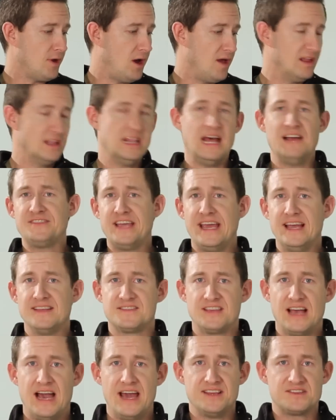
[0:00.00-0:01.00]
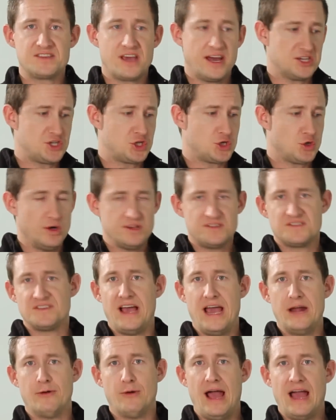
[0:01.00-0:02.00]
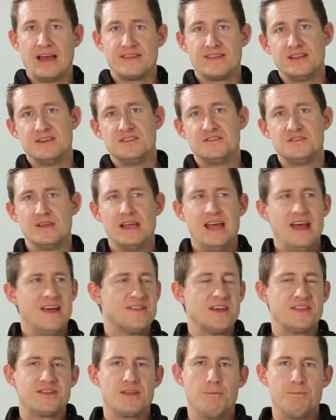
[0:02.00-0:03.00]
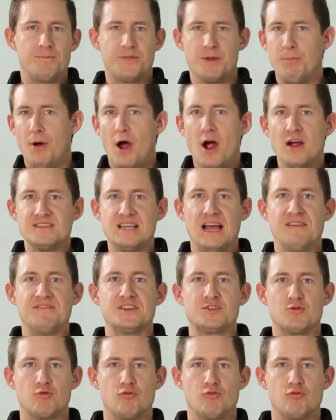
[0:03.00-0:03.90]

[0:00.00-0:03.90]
the left-hand side, he's got a short side rack that the bars have this